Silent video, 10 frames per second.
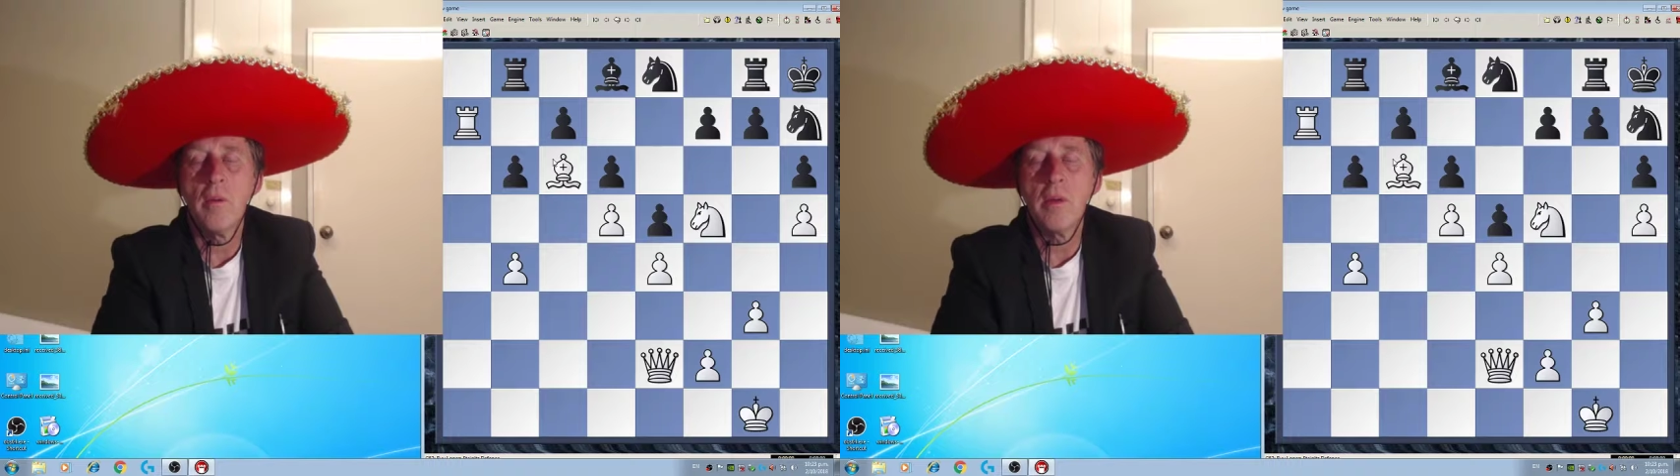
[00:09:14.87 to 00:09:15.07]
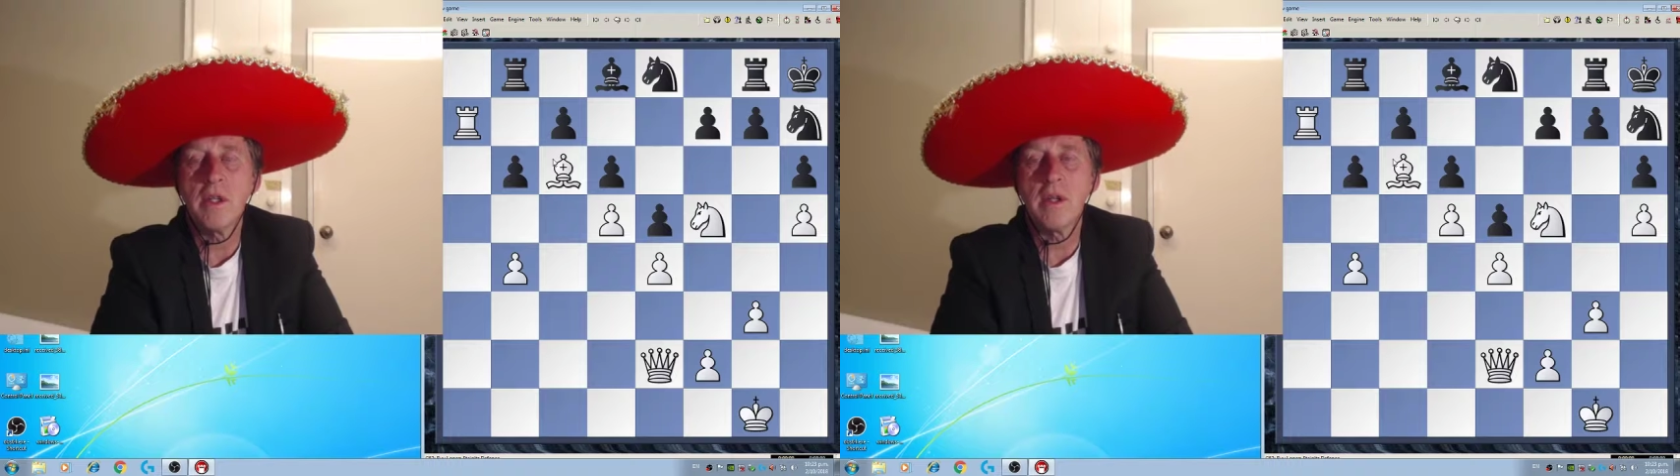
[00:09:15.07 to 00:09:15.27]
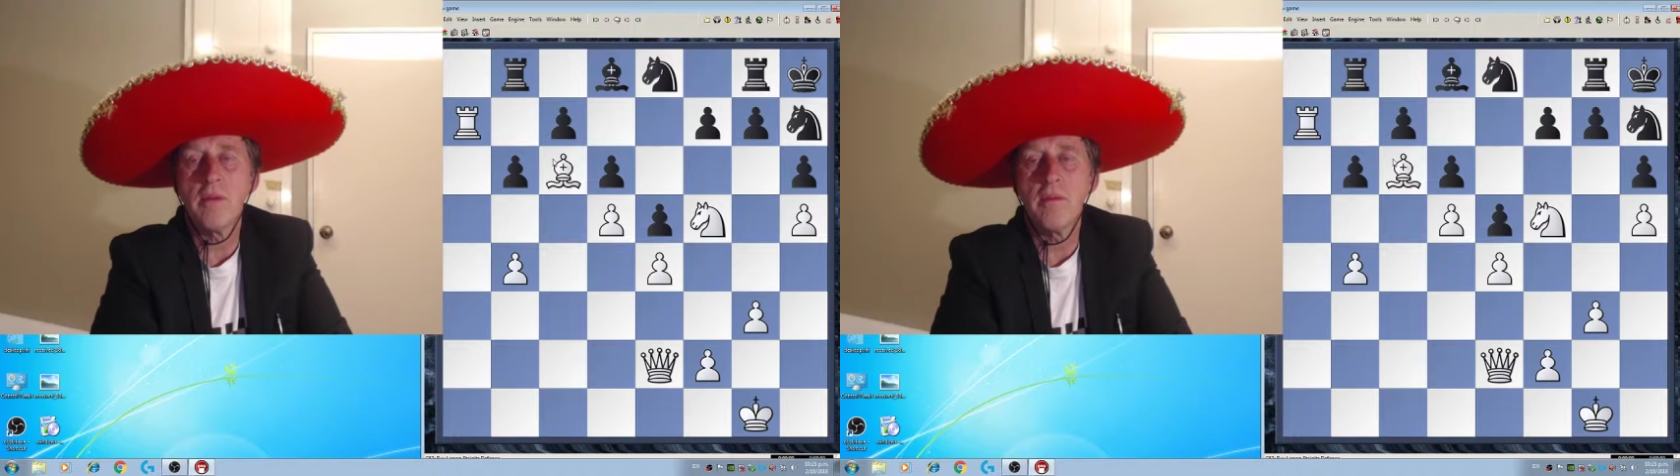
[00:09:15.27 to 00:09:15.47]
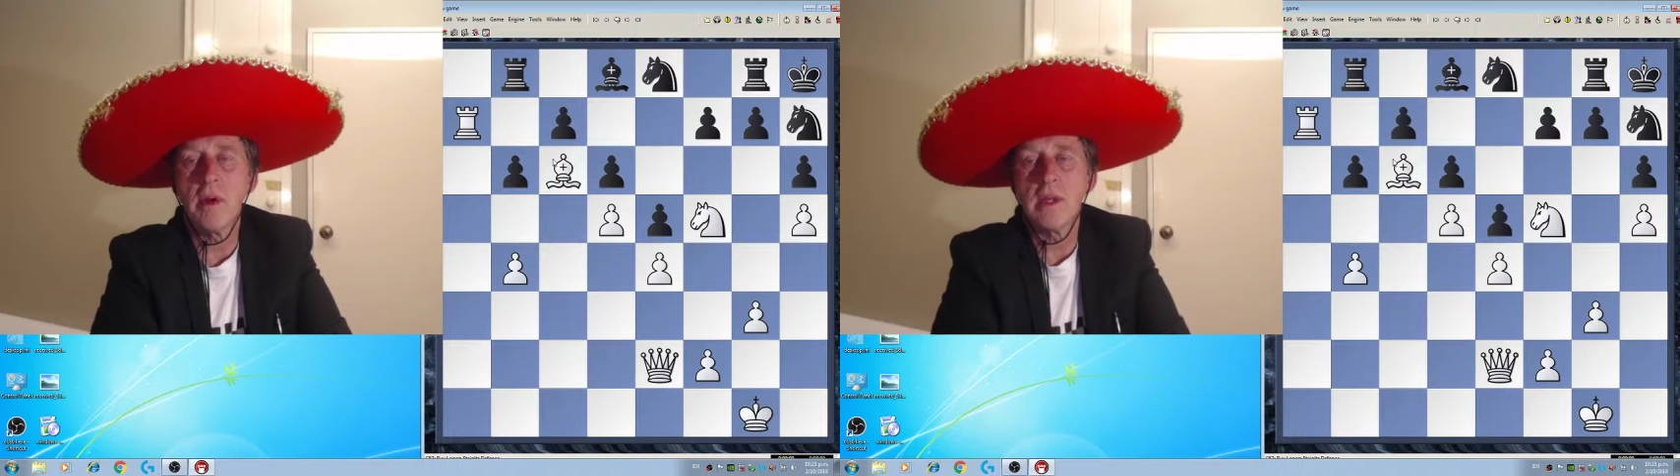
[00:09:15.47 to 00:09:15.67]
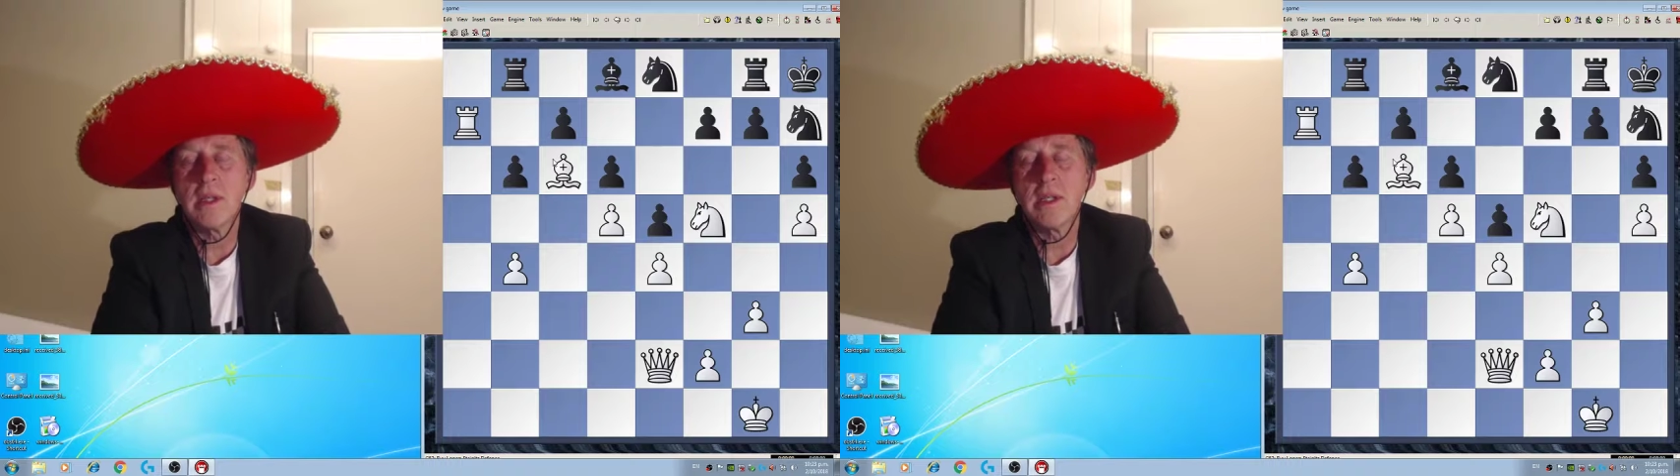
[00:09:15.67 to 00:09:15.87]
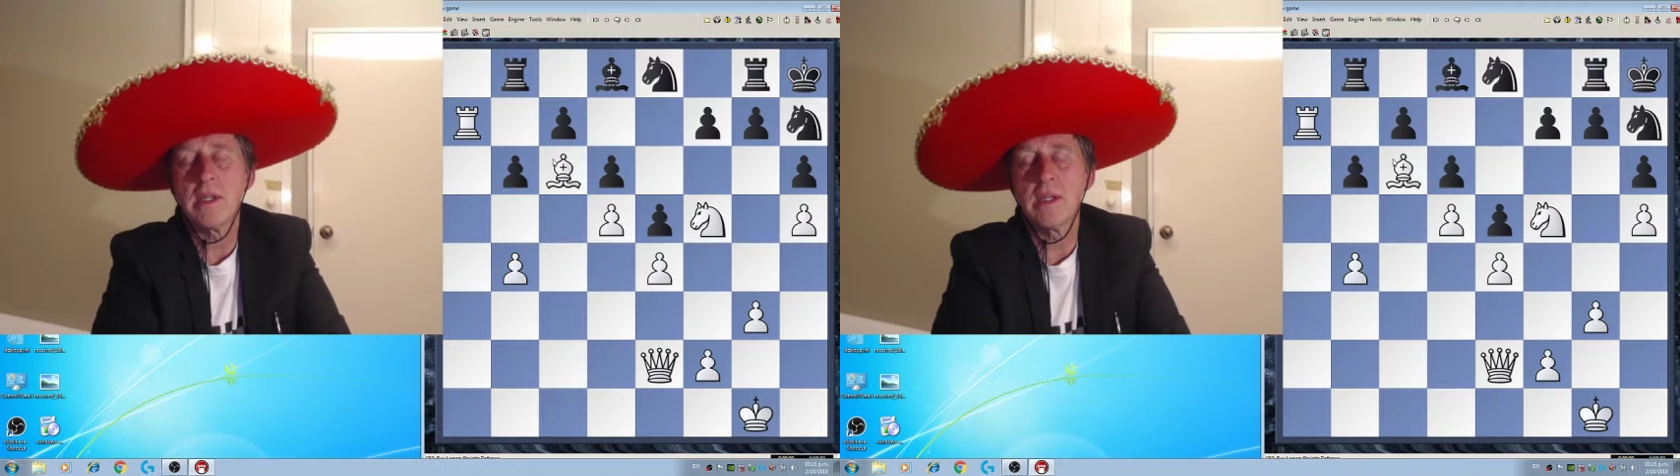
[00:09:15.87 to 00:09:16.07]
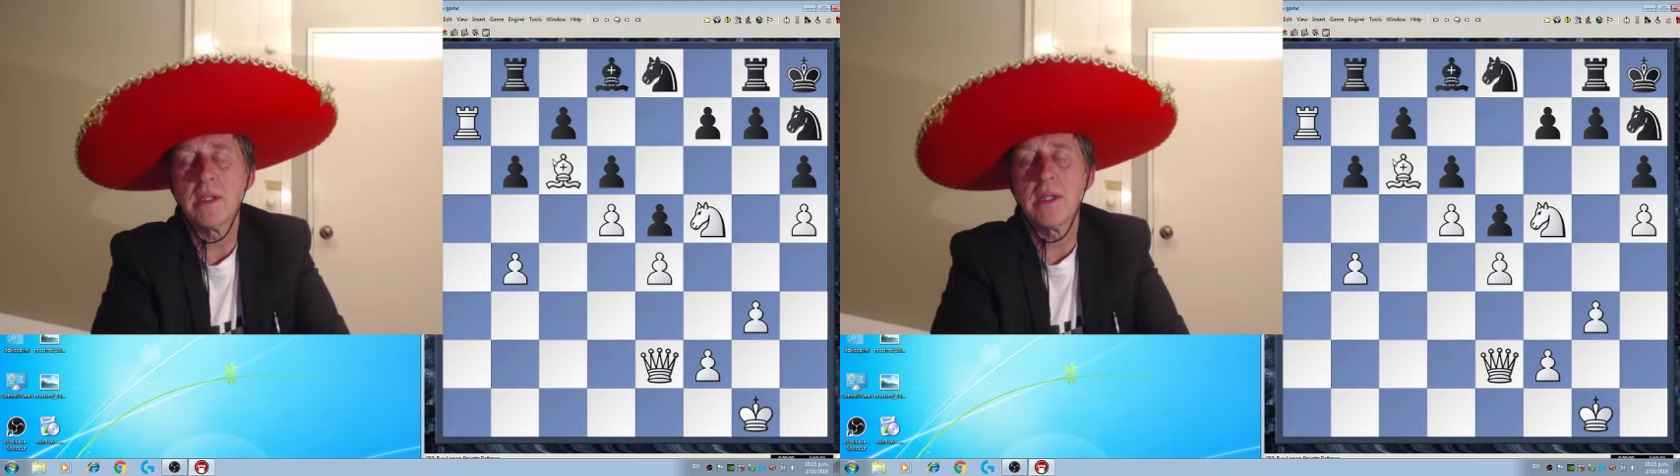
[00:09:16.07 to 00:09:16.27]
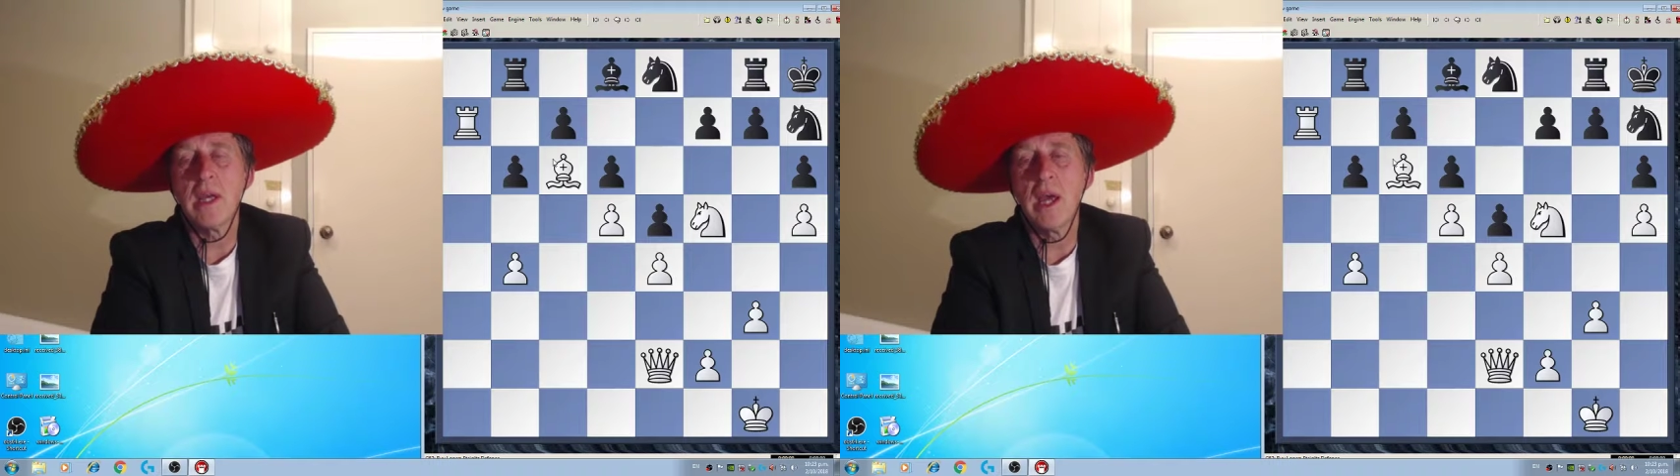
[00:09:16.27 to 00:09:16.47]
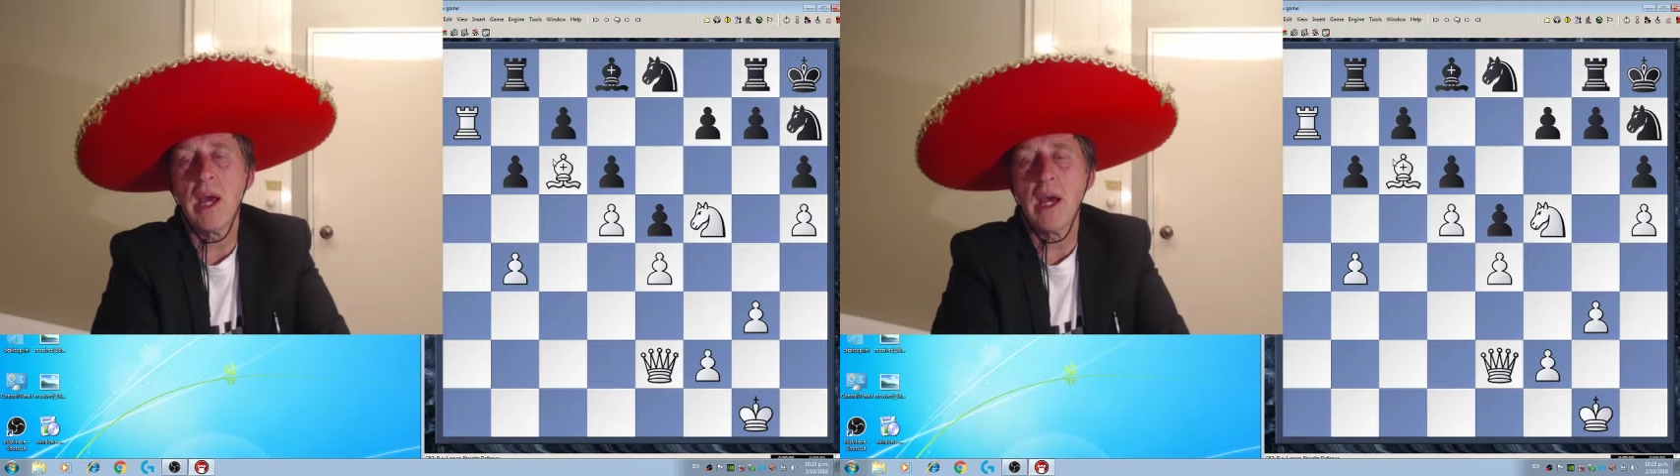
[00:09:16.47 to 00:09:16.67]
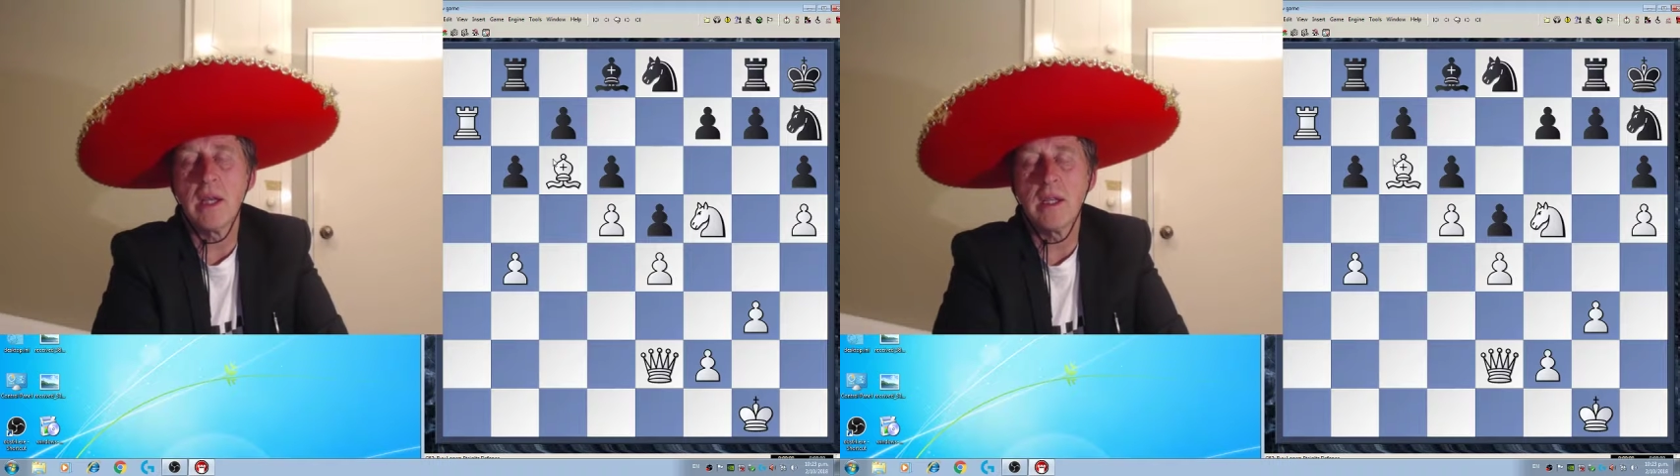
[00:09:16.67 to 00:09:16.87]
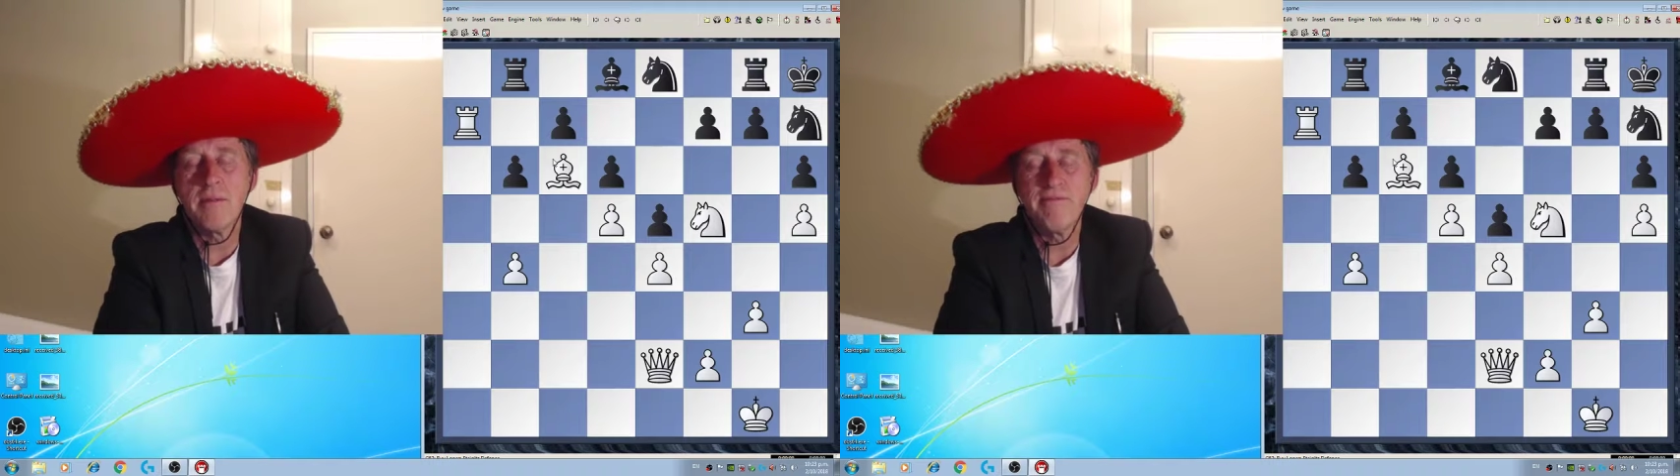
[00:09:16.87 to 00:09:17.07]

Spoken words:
Bishop d8.